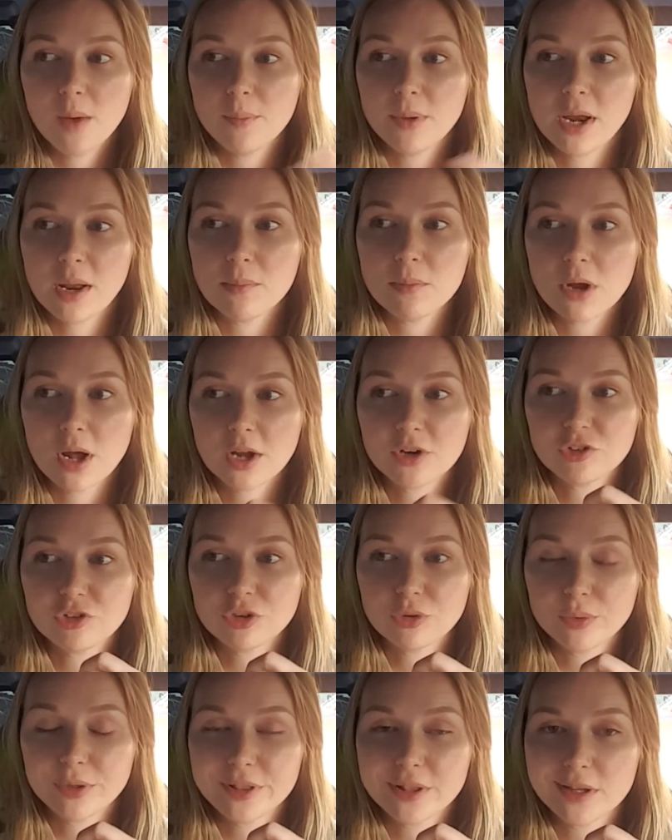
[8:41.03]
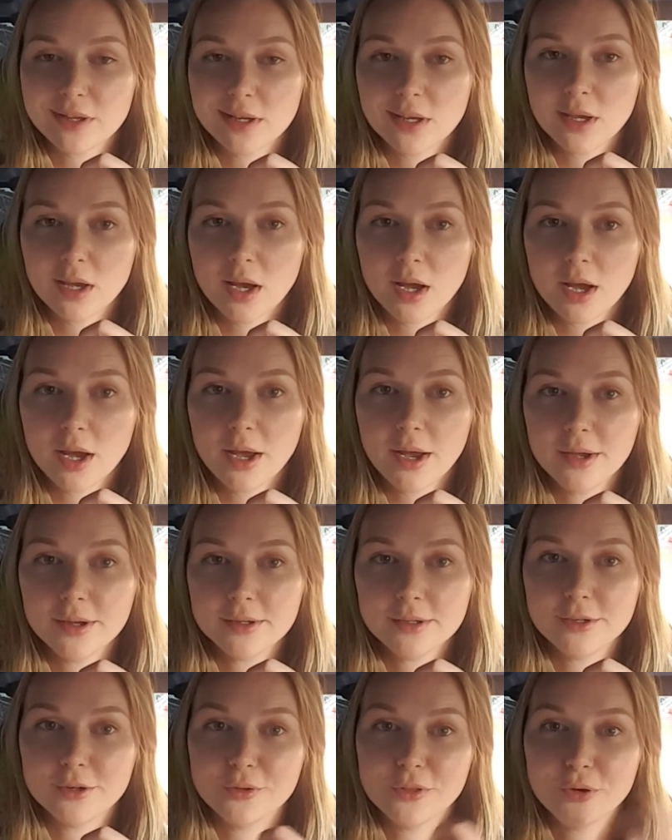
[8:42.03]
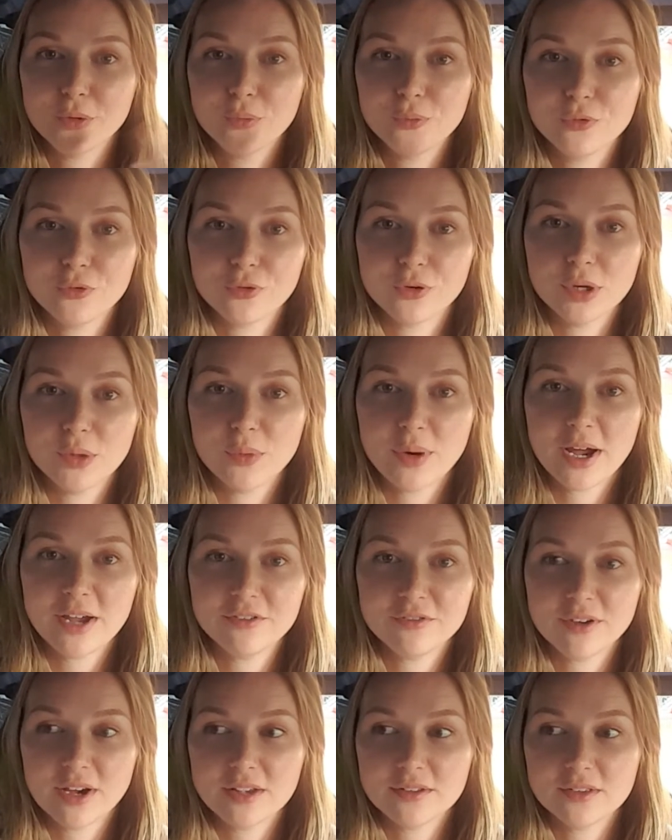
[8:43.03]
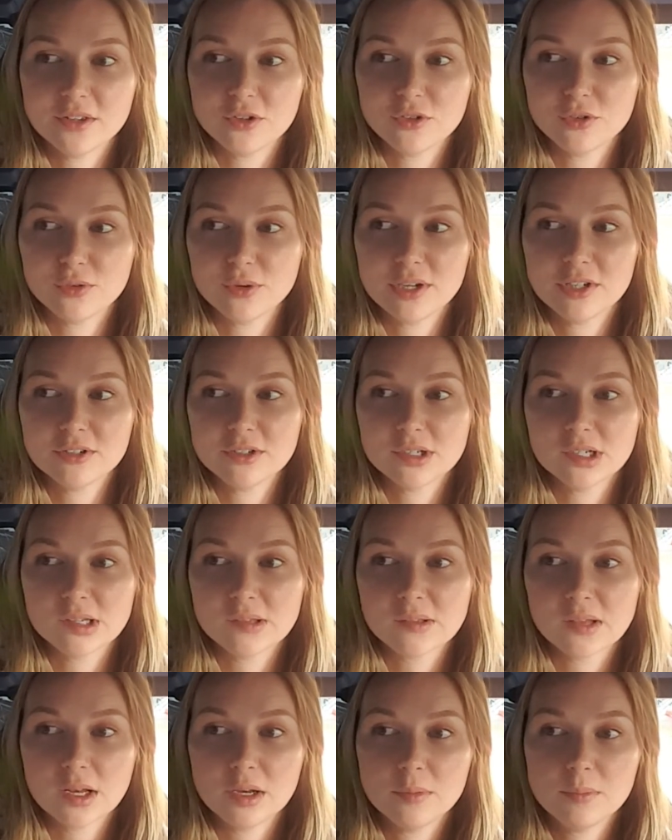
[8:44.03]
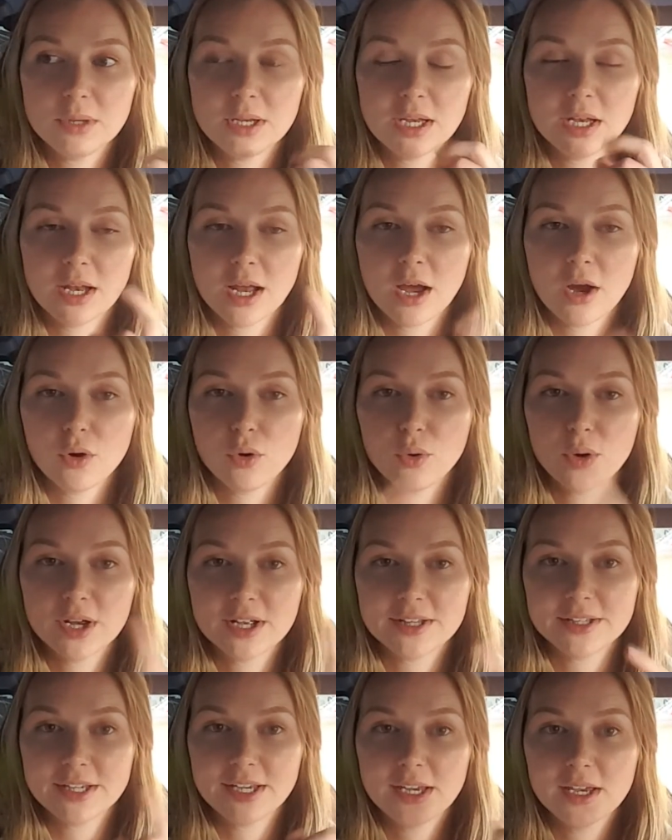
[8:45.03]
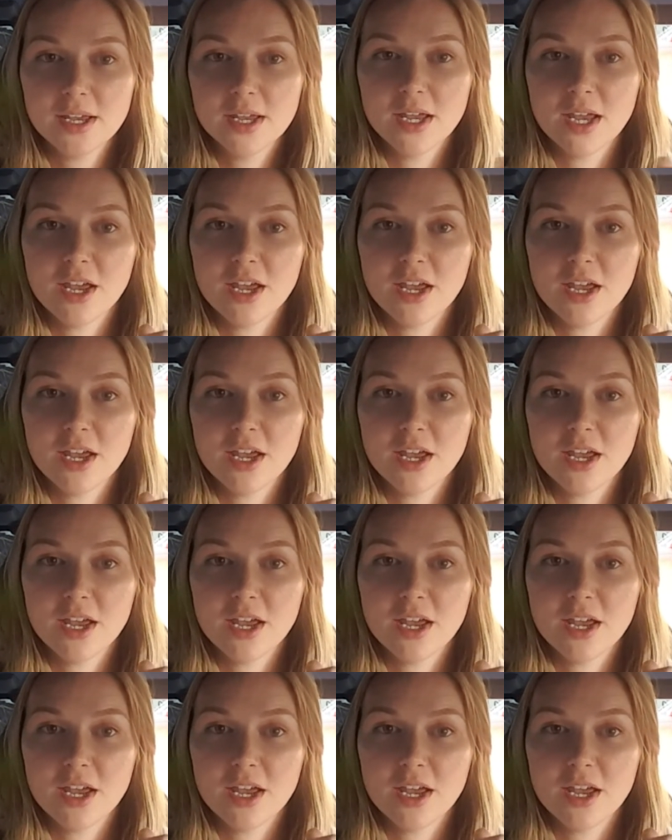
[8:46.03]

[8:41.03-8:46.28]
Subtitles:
but I'm not sure what the the free Wi-Fi situation is going to be and how quickly,